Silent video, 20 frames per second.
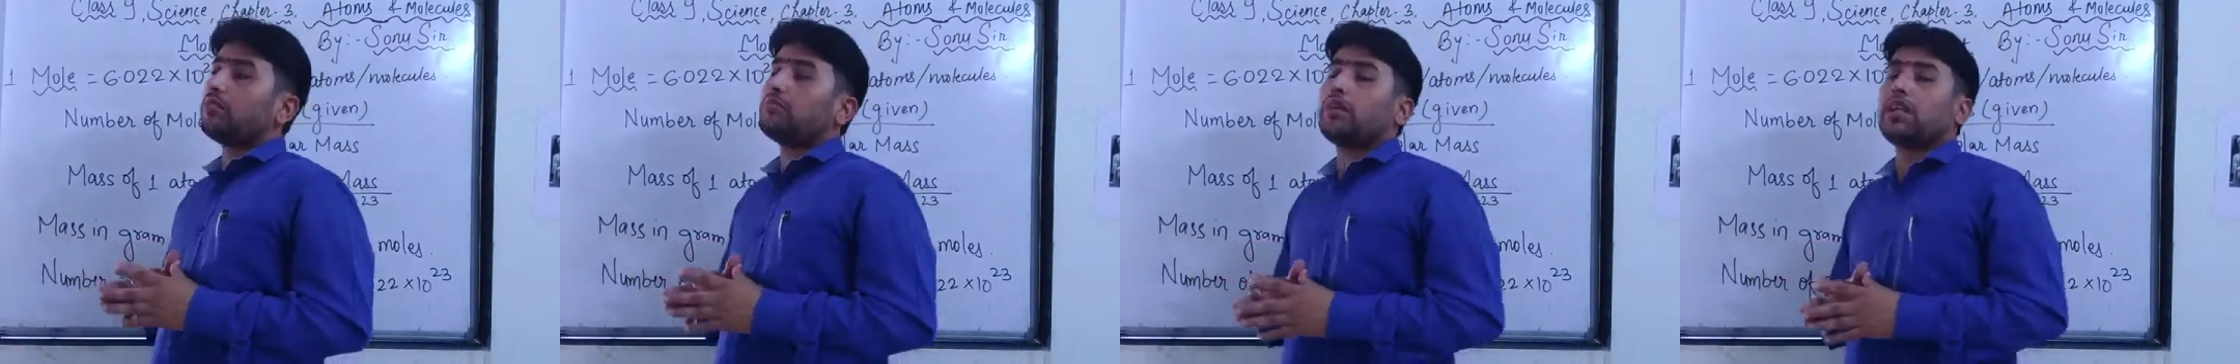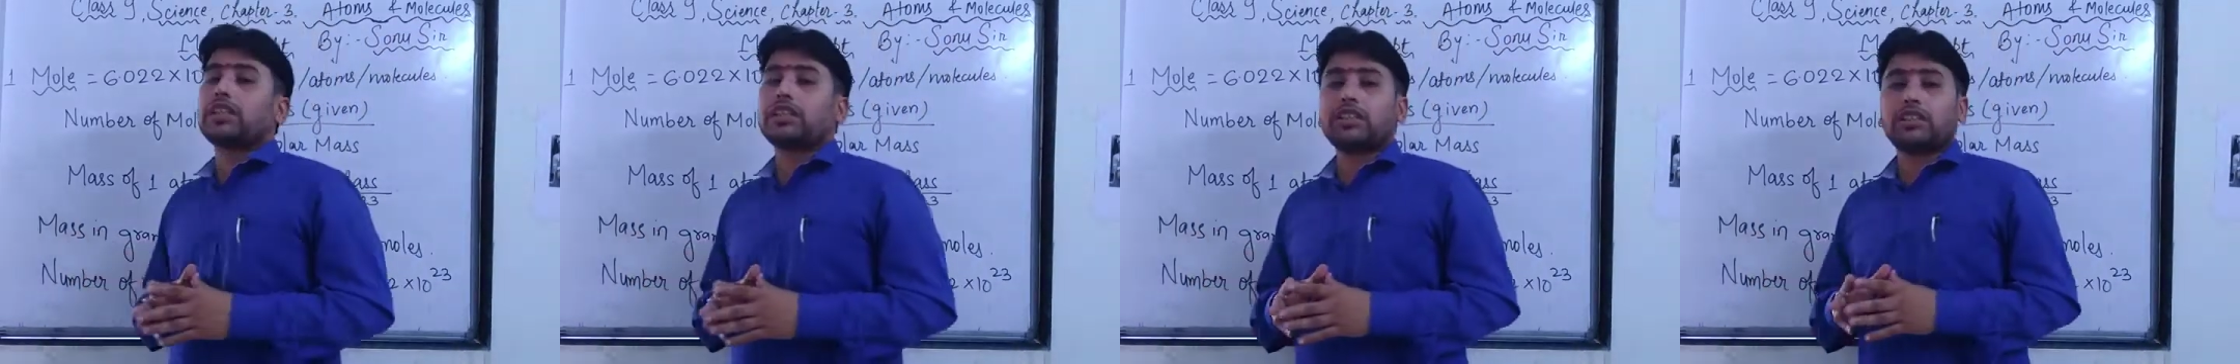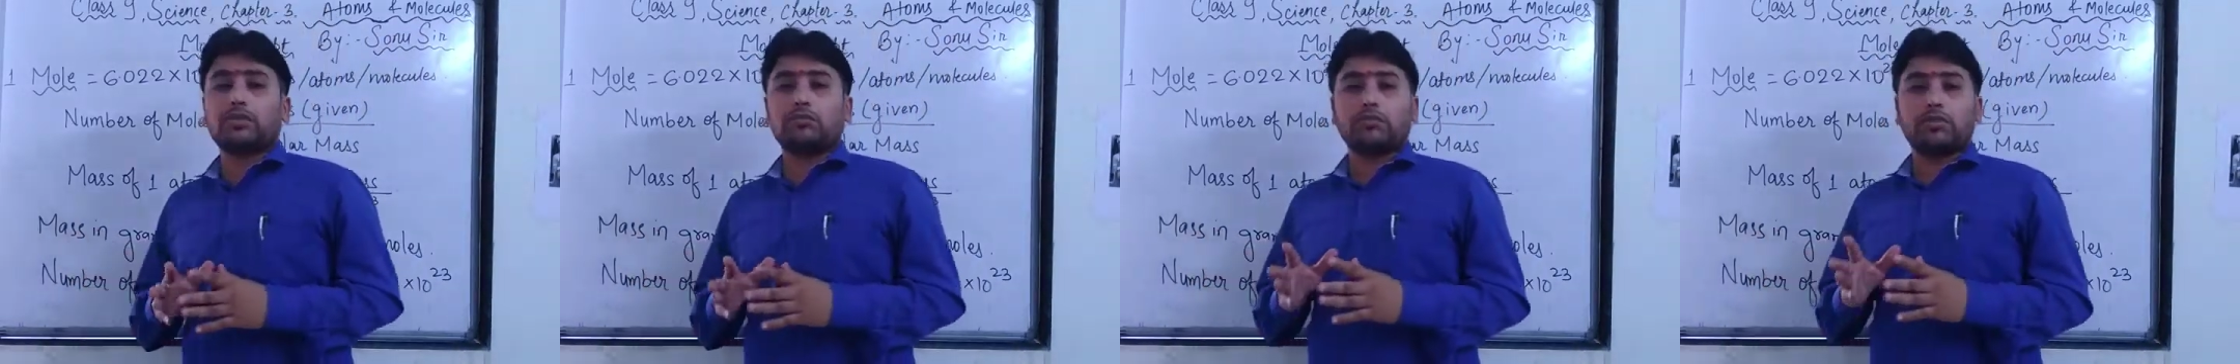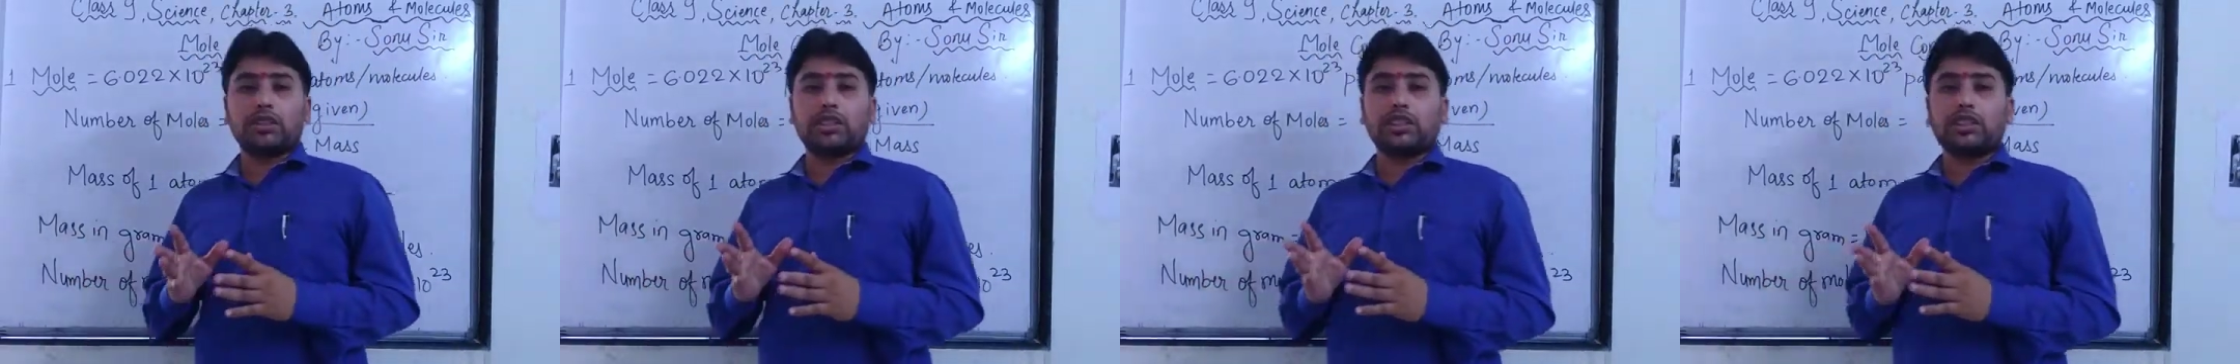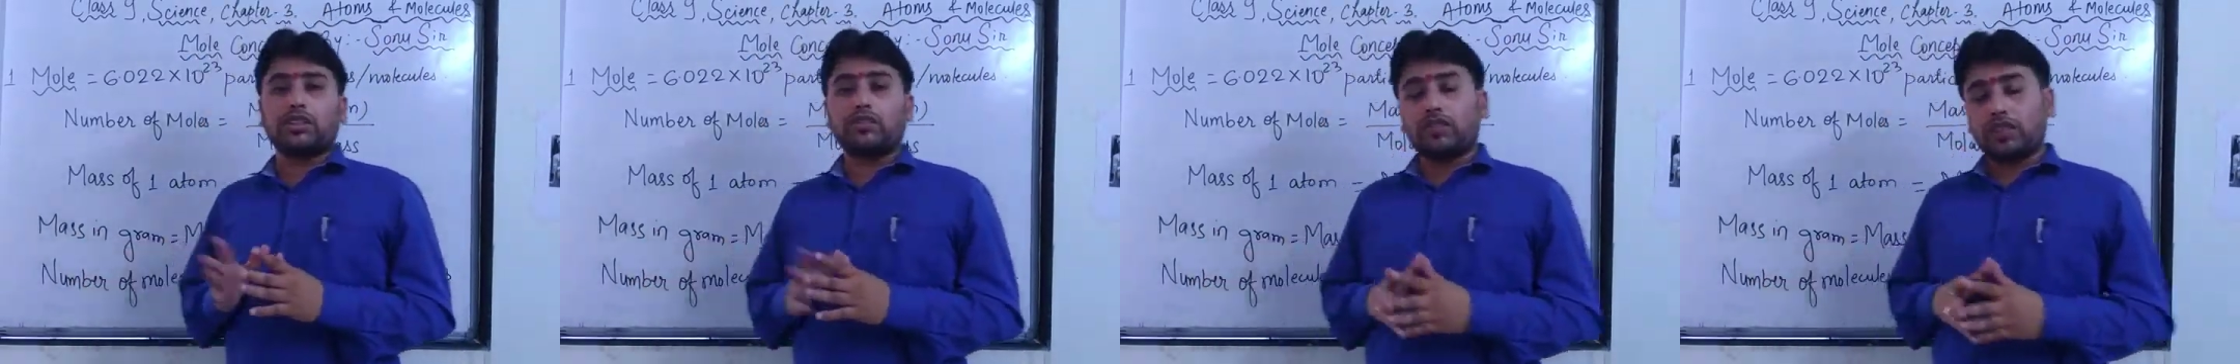mass number
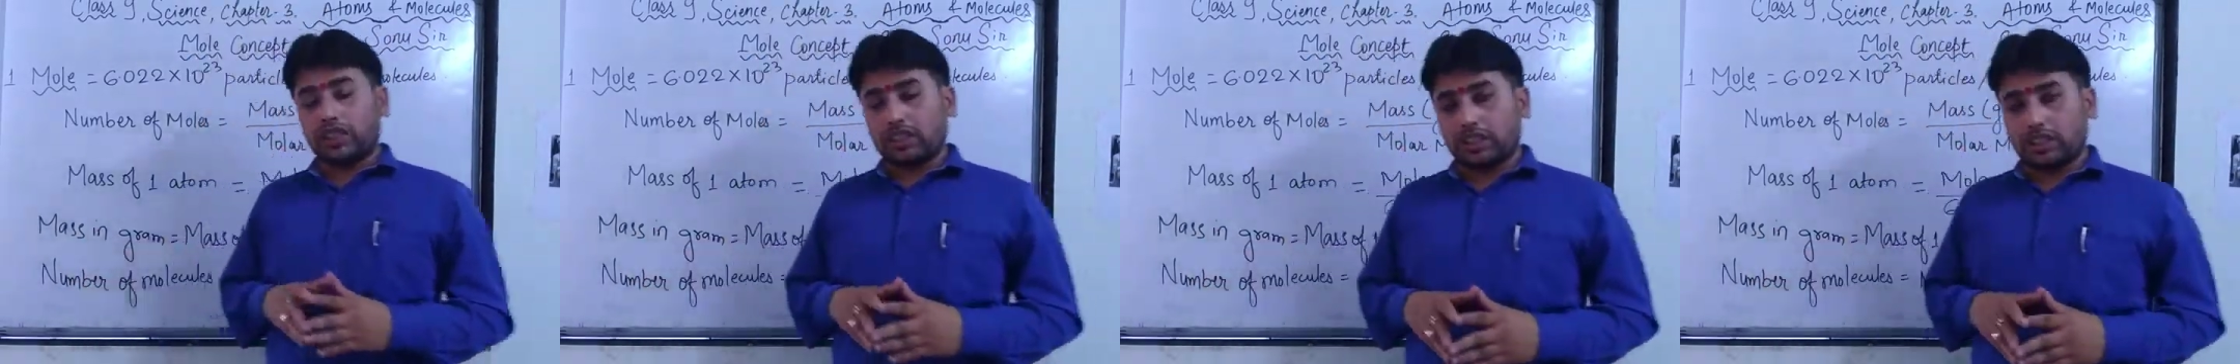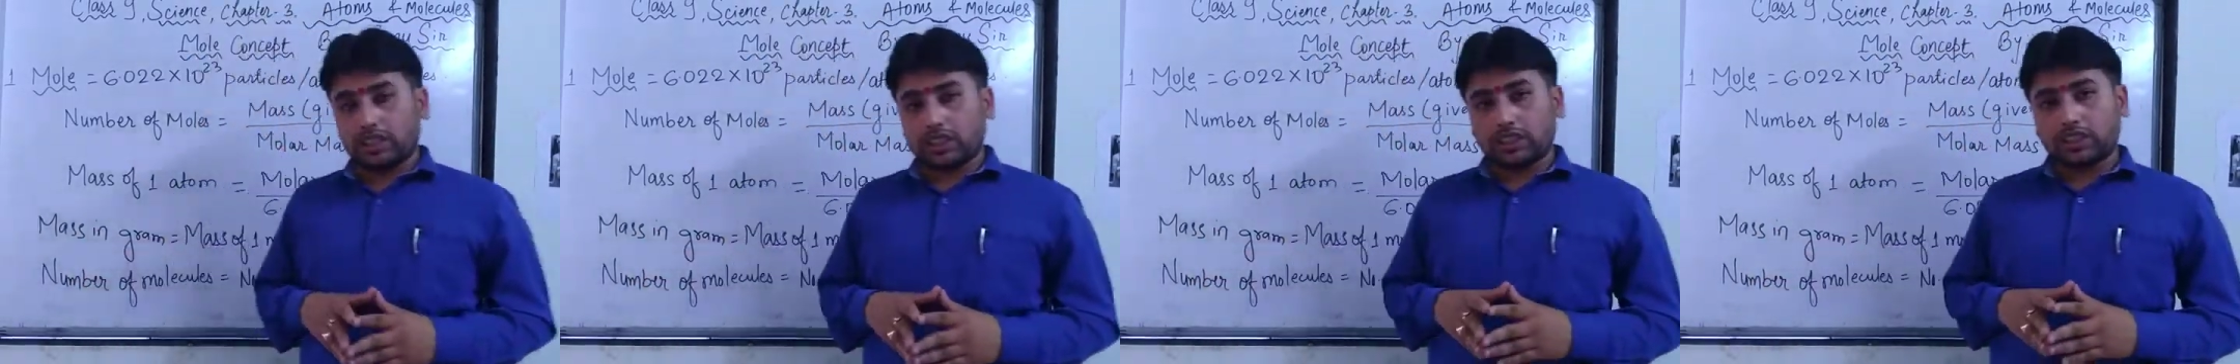70.